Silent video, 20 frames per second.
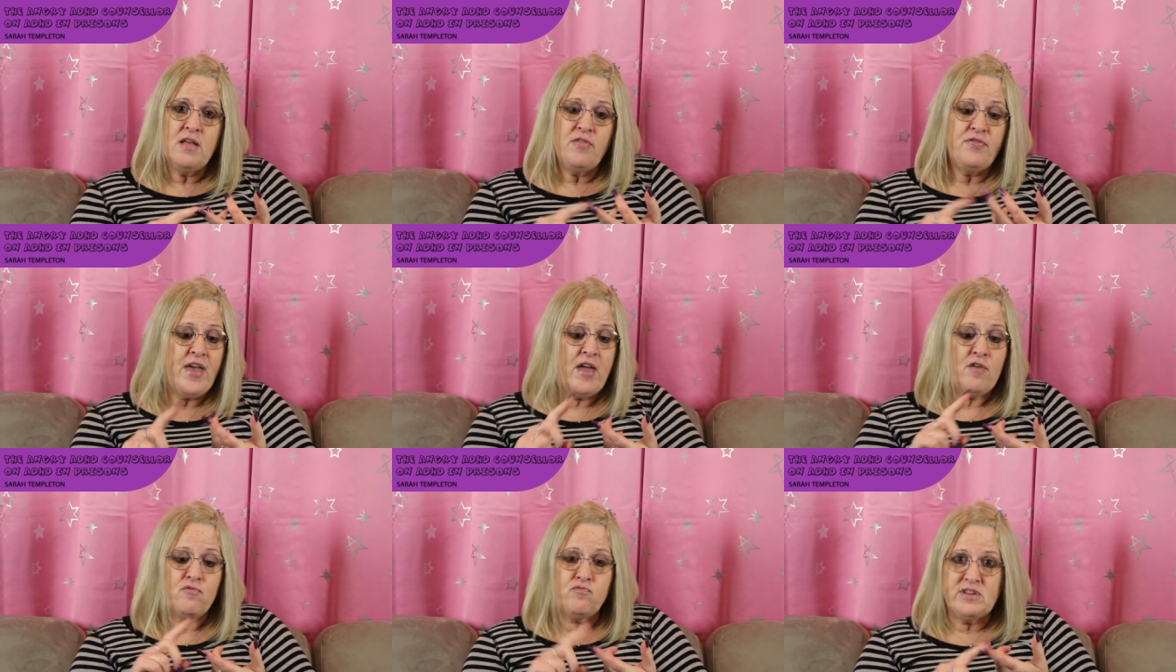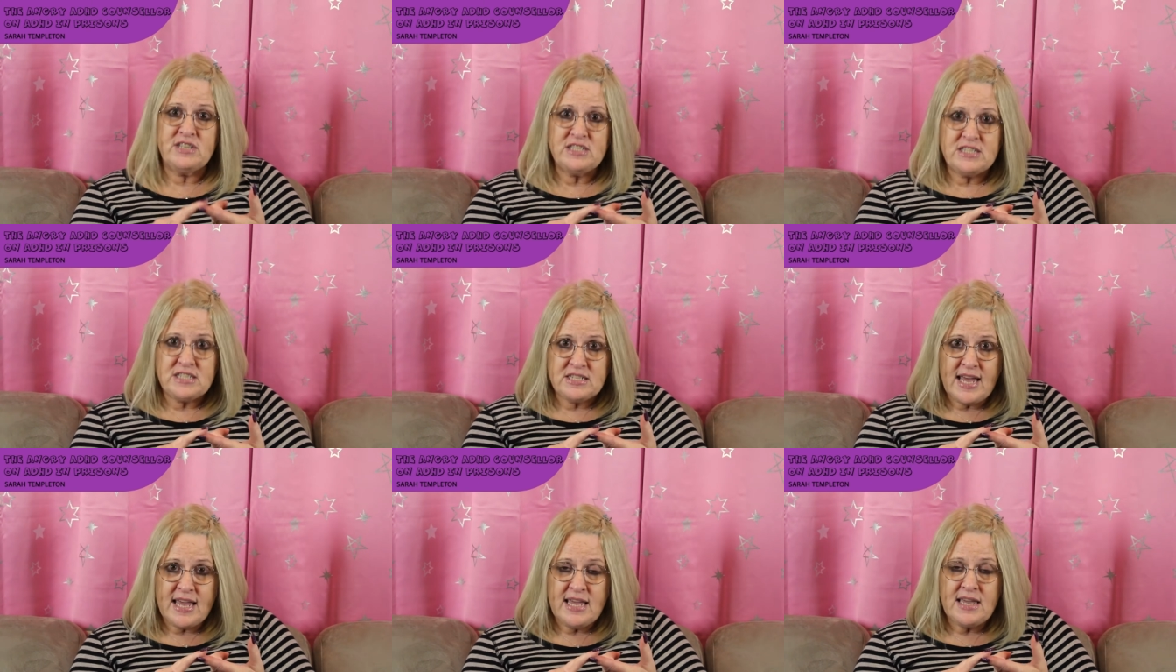they're
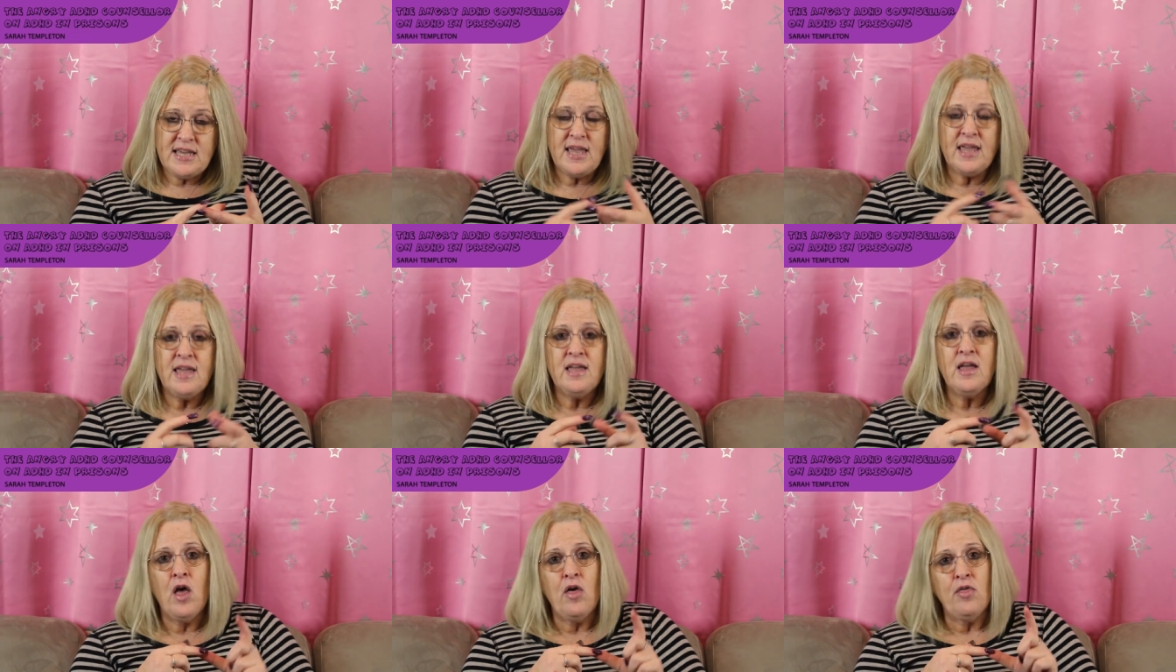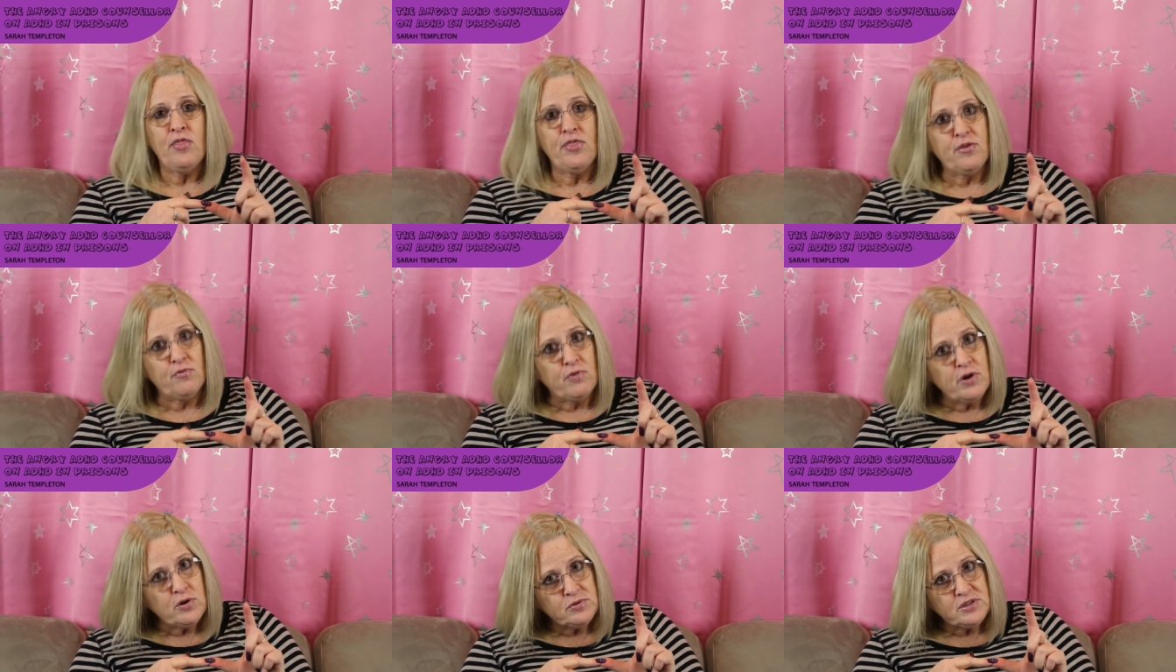risk taking,
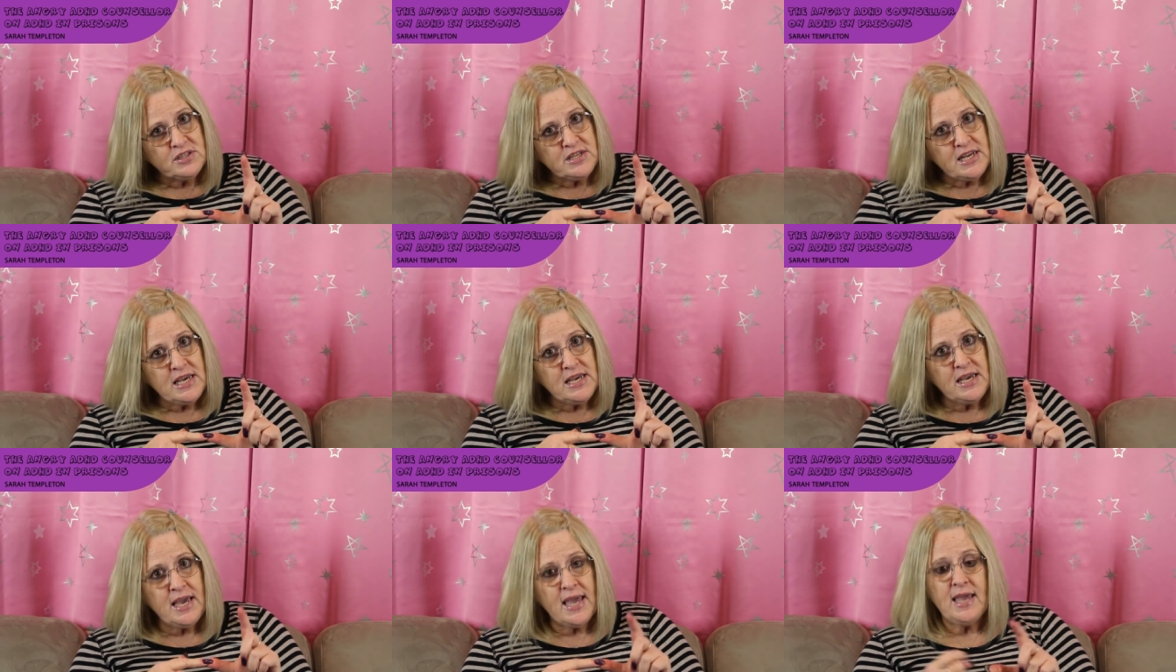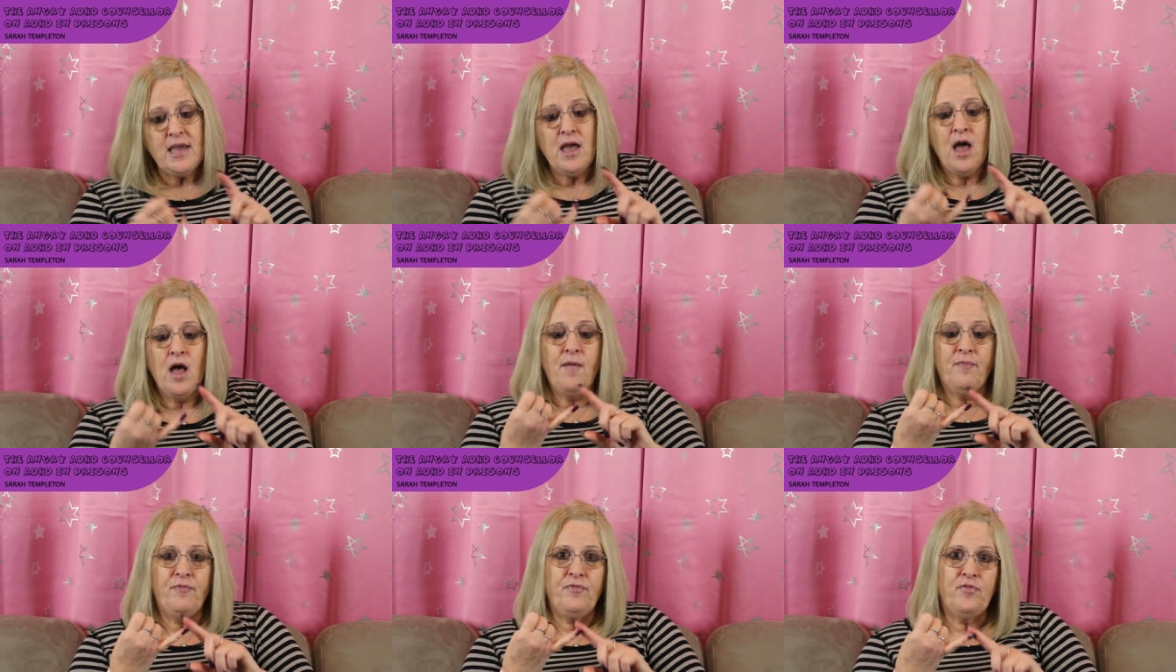thrill
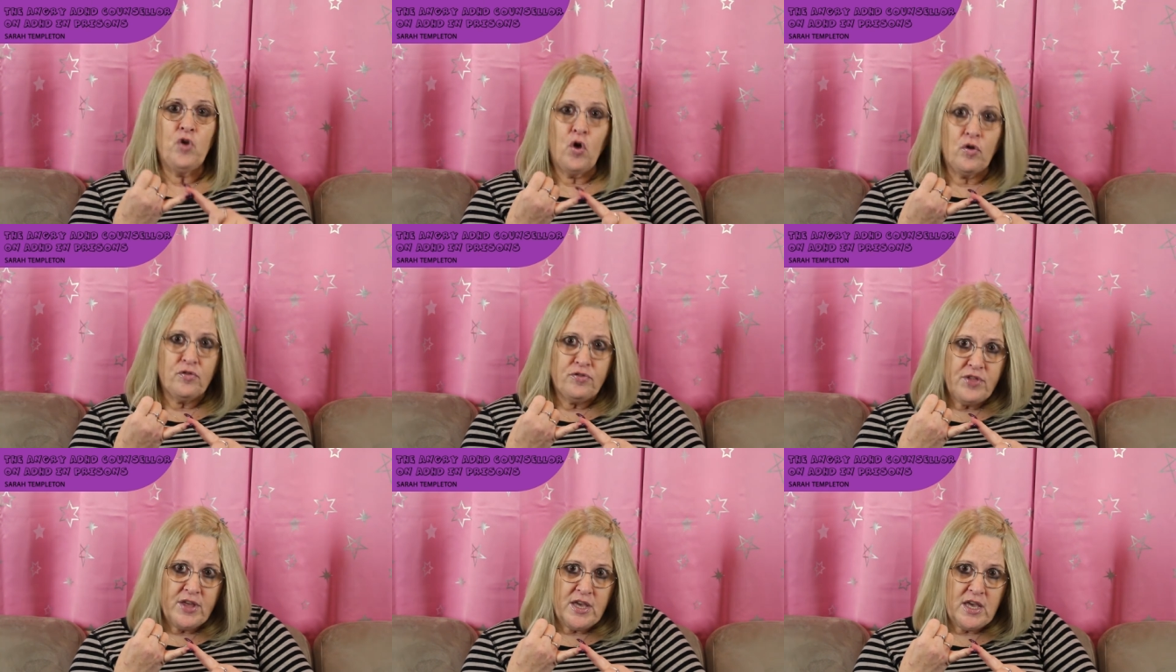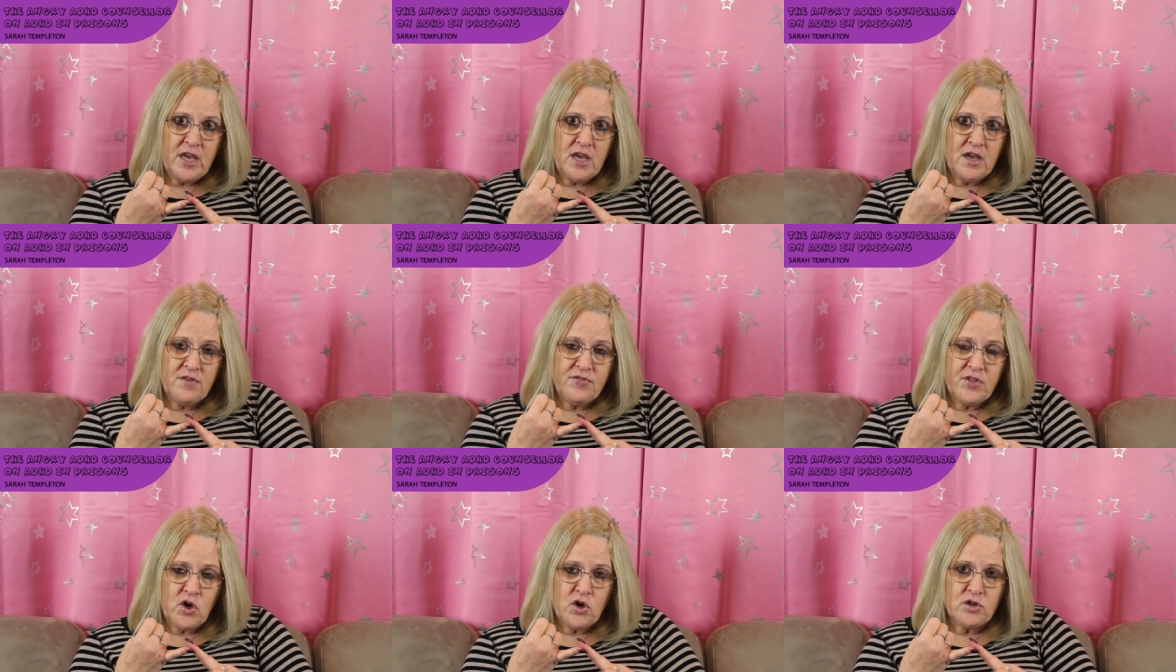seeking, not
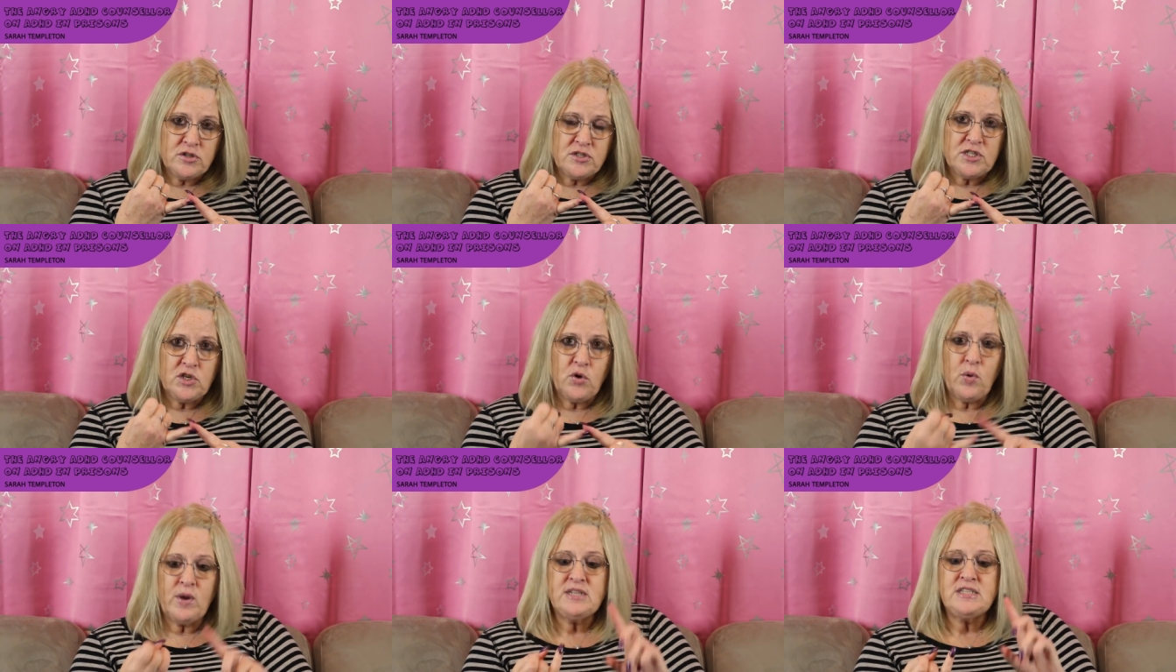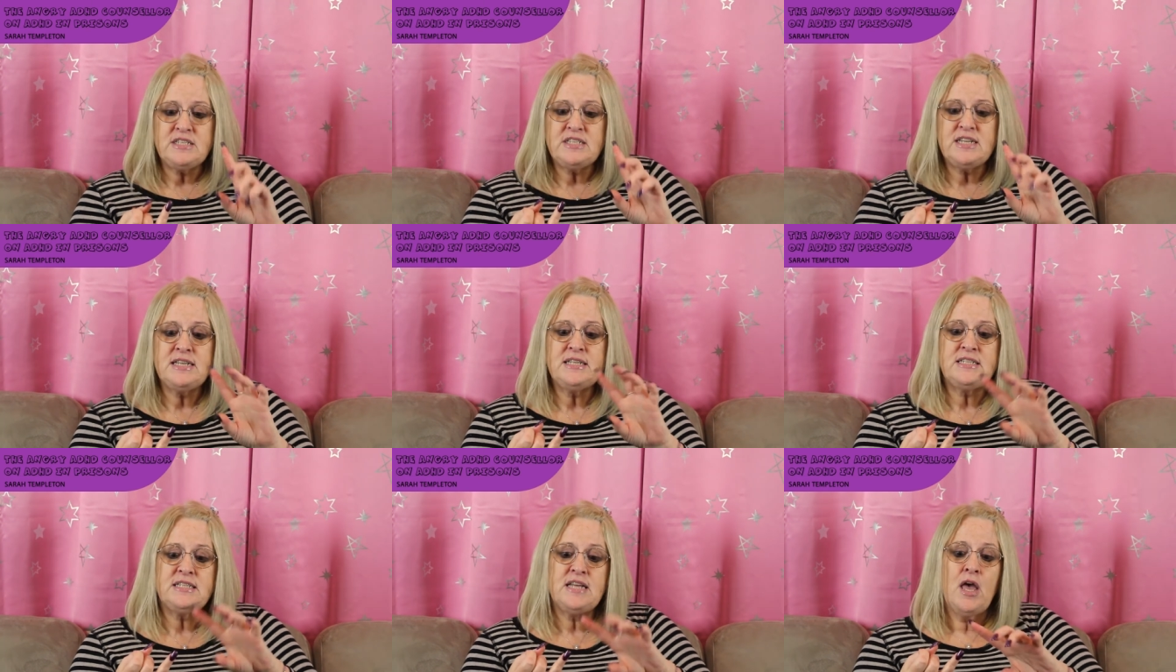thinking of the
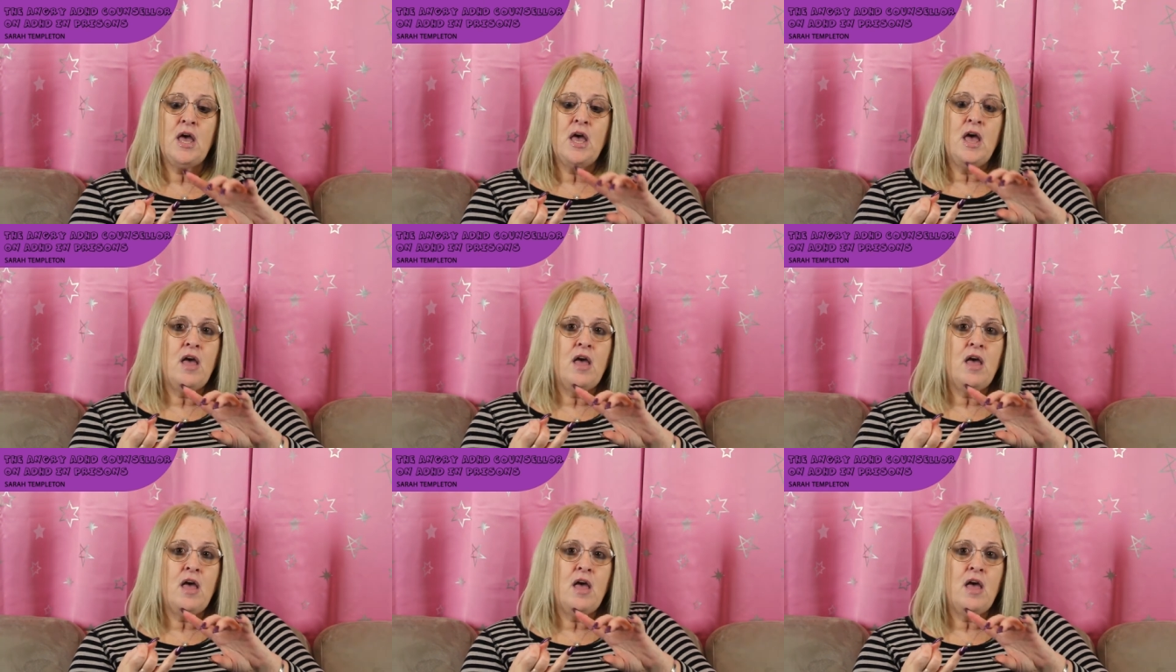consequences,